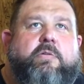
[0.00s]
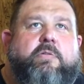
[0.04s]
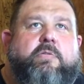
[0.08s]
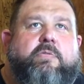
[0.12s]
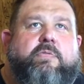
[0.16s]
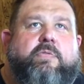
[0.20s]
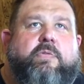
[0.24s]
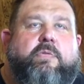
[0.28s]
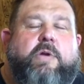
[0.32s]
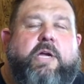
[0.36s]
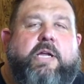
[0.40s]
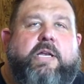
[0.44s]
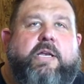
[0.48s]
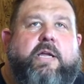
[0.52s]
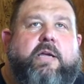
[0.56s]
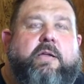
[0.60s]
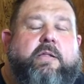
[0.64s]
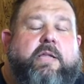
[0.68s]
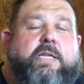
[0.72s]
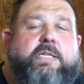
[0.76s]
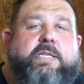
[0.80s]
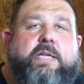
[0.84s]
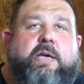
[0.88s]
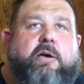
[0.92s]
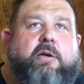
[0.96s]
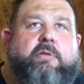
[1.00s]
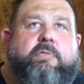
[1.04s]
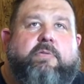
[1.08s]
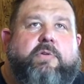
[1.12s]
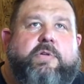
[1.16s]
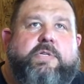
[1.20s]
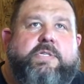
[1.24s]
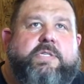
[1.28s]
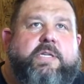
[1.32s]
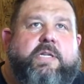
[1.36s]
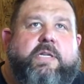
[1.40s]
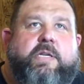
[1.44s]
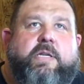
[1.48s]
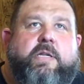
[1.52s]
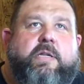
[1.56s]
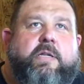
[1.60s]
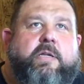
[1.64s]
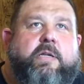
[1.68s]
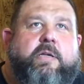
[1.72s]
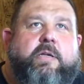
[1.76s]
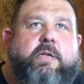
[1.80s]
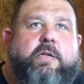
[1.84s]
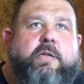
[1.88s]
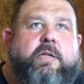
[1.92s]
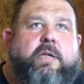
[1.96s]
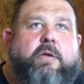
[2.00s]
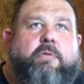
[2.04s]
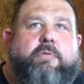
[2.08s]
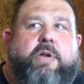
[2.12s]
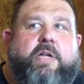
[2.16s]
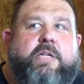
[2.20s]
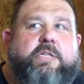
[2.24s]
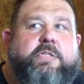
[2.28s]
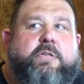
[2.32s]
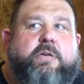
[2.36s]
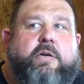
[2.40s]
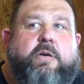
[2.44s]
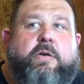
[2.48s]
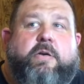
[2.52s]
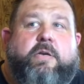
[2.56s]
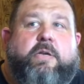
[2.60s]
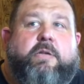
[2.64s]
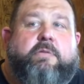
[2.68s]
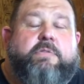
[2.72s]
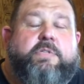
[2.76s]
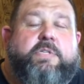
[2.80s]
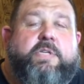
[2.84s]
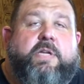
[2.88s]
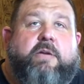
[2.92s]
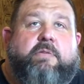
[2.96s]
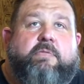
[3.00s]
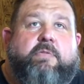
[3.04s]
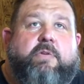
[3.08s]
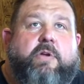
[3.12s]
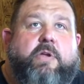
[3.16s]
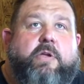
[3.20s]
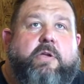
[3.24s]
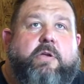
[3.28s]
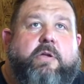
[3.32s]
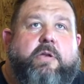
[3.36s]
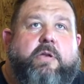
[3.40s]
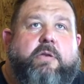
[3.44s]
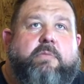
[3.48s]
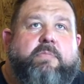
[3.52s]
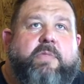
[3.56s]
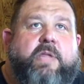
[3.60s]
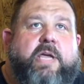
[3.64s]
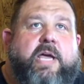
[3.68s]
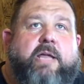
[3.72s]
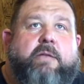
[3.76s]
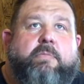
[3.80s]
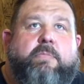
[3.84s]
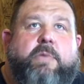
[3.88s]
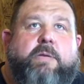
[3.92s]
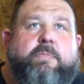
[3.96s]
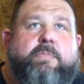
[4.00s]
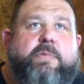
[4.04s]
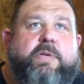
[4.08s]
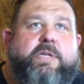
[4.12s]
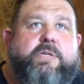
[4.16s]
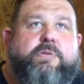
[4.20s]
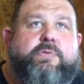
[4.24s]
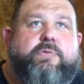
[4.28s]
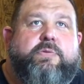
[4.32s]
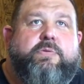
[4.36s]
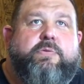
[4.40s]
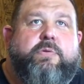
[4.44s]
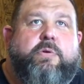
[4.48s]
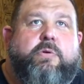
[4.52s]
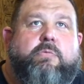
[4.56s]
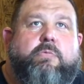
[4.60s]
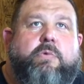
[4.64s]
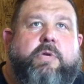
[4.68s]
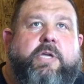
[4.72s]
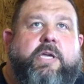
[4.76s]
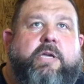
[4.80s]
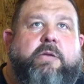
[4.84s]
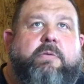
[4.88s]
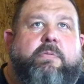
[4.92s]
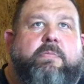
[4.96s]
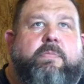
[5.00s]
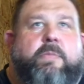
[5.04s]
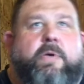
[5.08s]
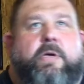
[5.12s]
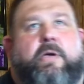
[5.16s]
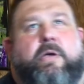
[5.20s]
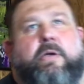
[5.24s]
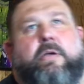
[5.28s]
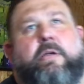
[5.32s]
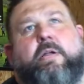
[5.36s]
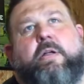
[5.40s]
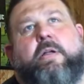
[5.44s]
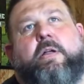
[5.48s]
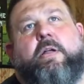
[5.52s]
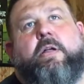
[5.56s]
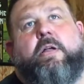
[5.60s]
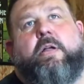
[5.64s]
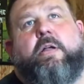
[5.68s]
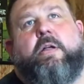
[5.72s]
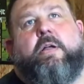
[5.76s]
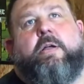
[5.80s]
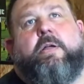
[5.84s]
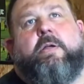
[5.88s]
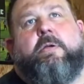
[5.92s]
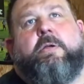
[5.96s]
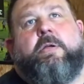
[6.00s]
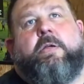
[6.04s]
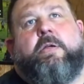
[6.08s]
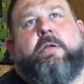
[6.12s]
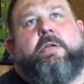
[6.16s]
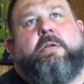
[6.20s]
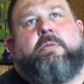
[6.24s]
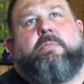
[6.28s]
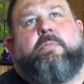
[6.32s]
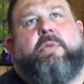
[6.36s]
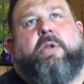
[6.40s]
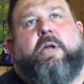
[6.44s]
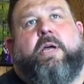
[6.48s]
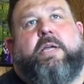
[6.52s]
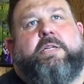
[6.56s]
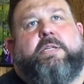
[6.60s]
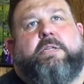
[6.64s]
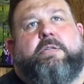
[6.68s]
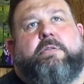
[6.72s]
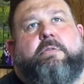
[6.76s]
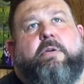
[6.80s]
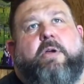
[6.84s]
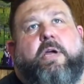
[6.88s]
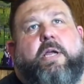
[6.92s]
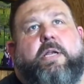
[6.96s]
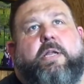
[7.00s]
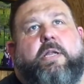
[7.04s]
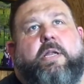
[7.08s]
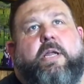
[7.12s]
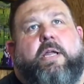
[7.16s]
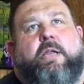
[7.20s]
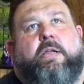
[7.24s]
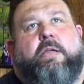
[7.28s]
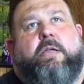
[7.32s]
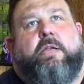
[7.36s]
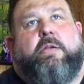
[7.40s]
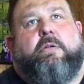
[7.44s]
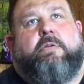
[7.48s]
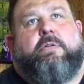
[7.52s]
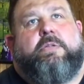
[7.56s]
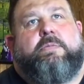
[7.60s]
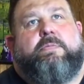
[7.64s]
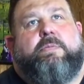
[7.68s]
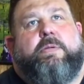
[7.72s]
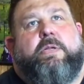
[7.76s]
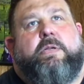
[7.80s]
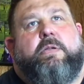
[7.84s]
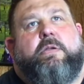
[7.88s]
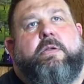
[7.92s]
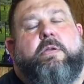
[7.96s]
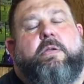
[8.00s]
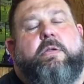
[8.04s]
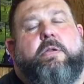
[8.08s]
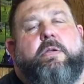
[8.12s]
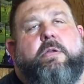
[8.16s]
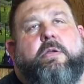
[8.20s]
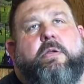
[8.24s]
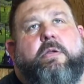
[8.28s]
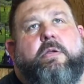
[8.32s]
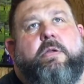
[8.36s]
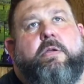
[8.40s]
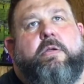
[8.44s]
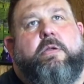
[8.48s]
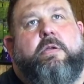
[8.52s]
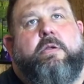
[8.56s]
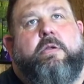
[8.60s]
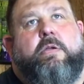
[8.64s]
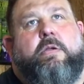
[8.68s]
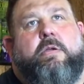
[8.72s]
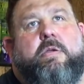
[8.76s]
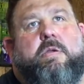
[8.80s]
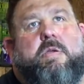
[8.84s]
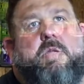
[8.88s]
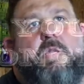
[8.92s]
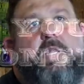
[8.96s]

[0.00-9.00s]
for right now, that's how I always did it. And when I started, it was not very good. That and my bench was real weak. But I just grinded at it. It's been a